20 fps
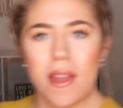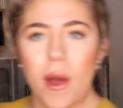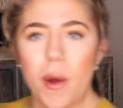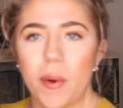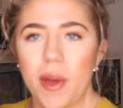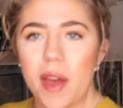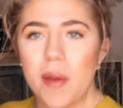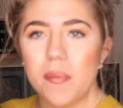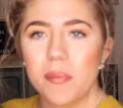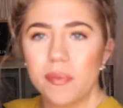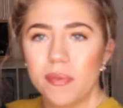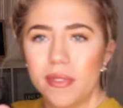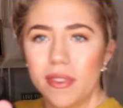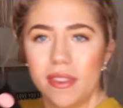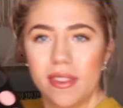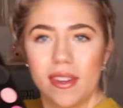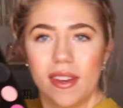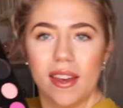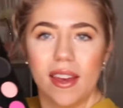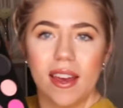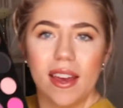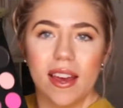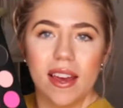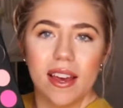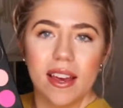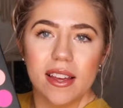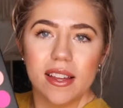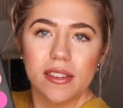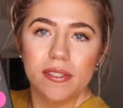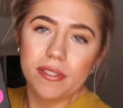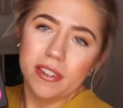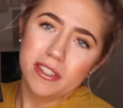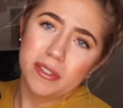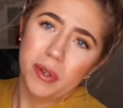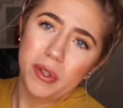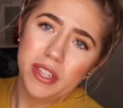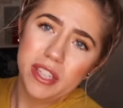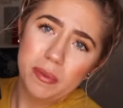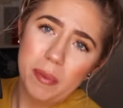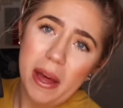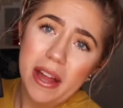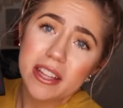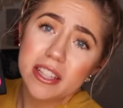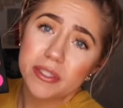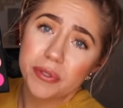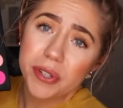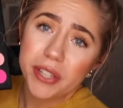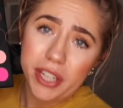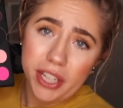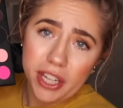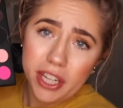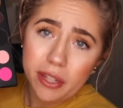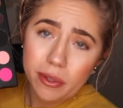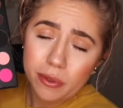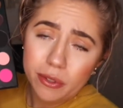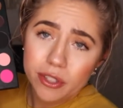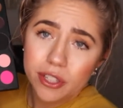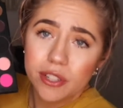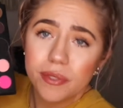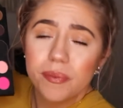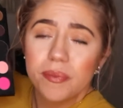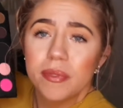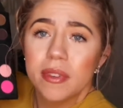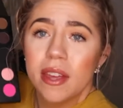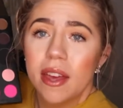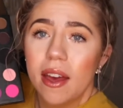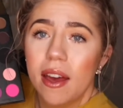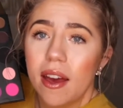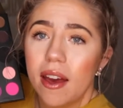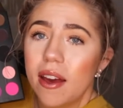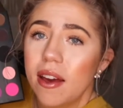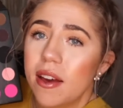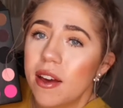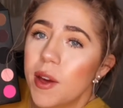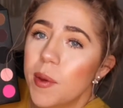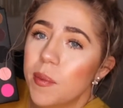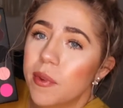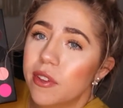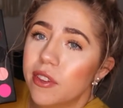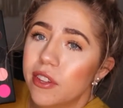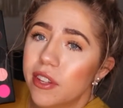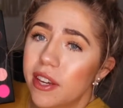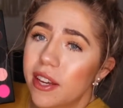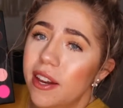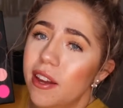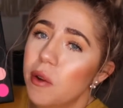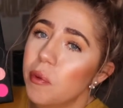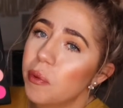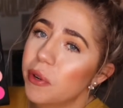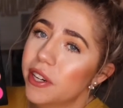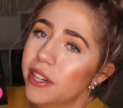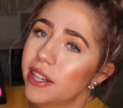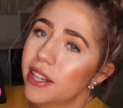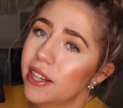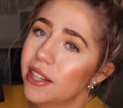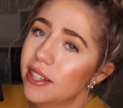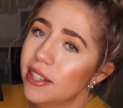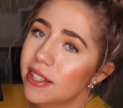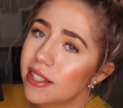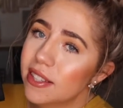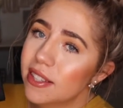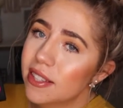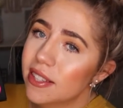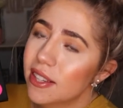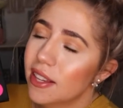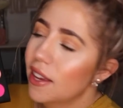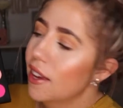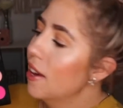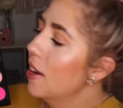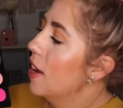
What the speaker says: Okay. First of all, this palette's freaking huge. Look at how pretty it is.